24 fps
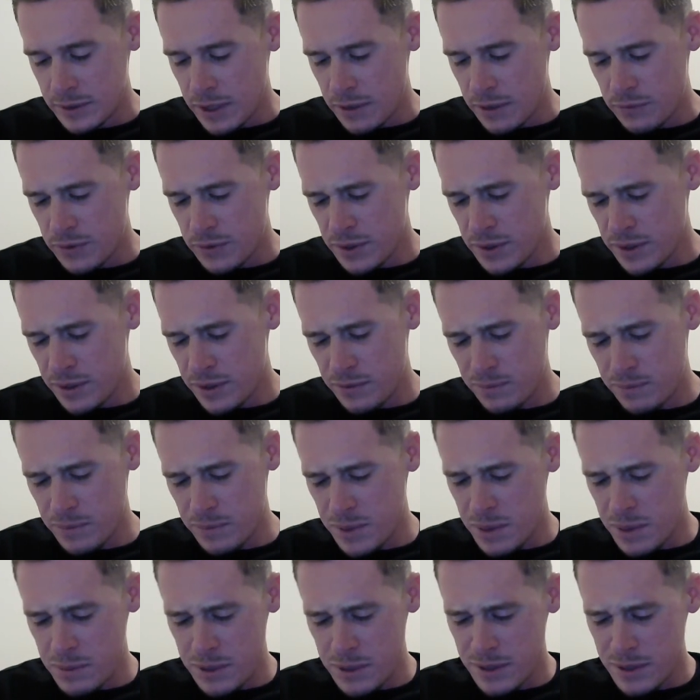I feel like
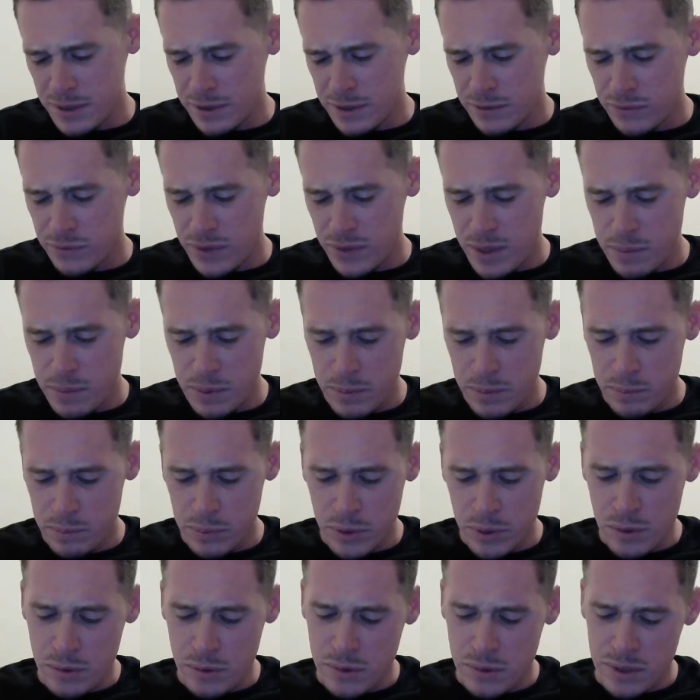maybe like Vaping
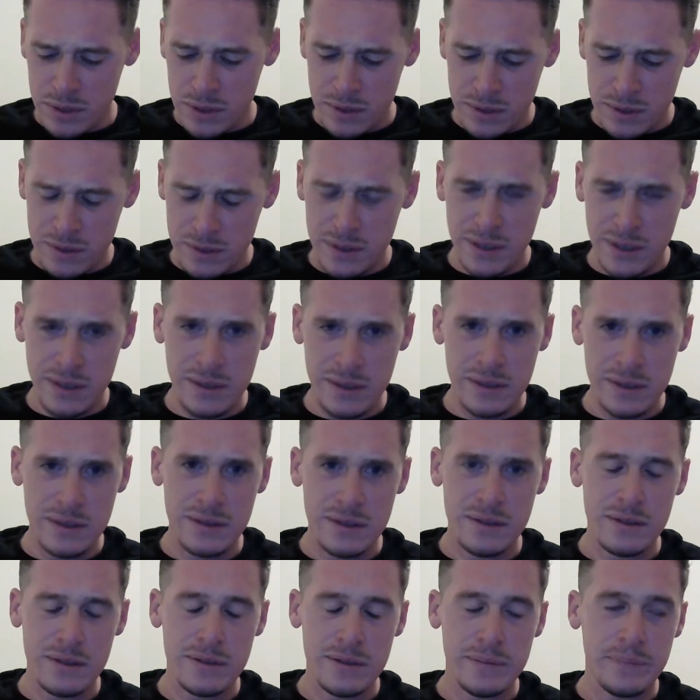Bogan and
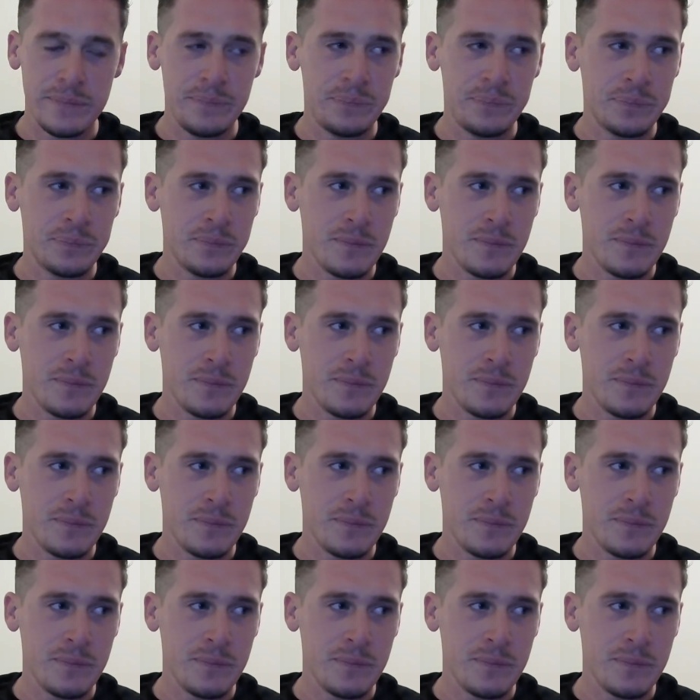um,